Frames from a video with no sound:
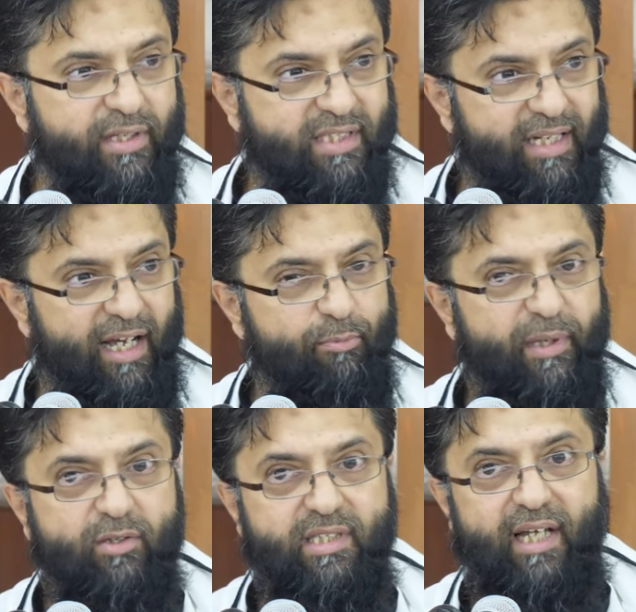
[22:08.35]
it's allowed
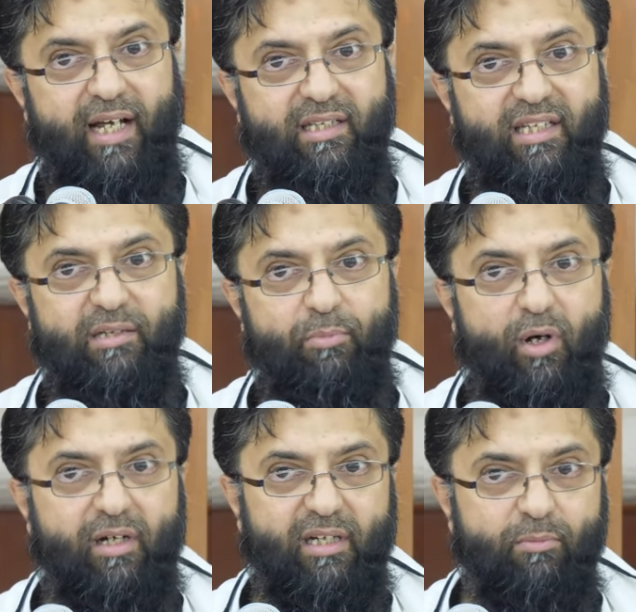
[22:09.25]
because in the hadith in
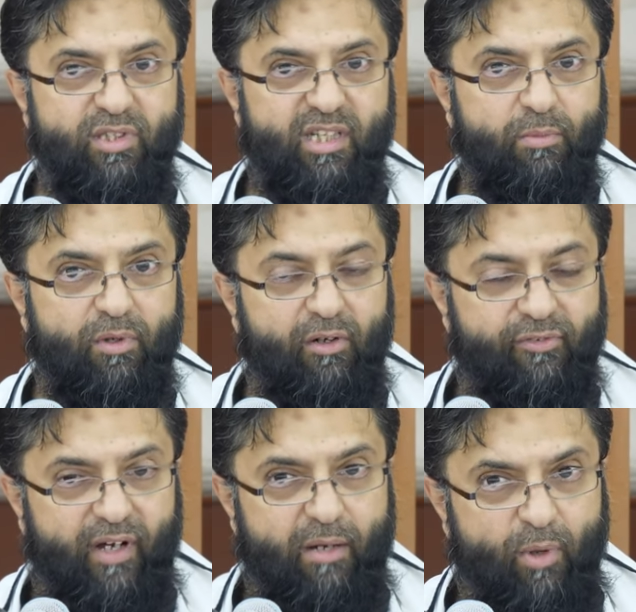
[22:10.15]
Bukhari al-Muslim
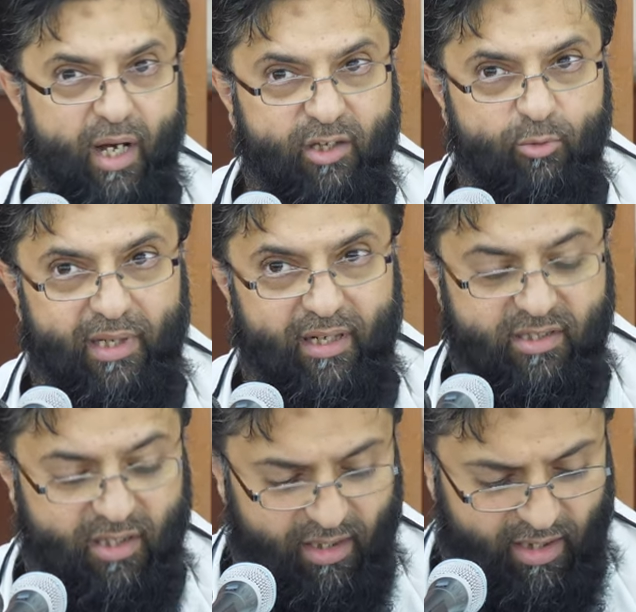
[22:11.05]
of Abu Ayyub
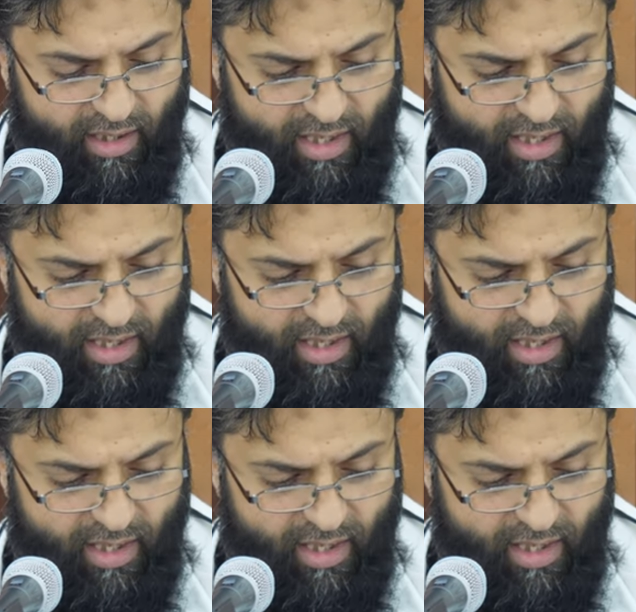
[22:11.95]
al-Ansari,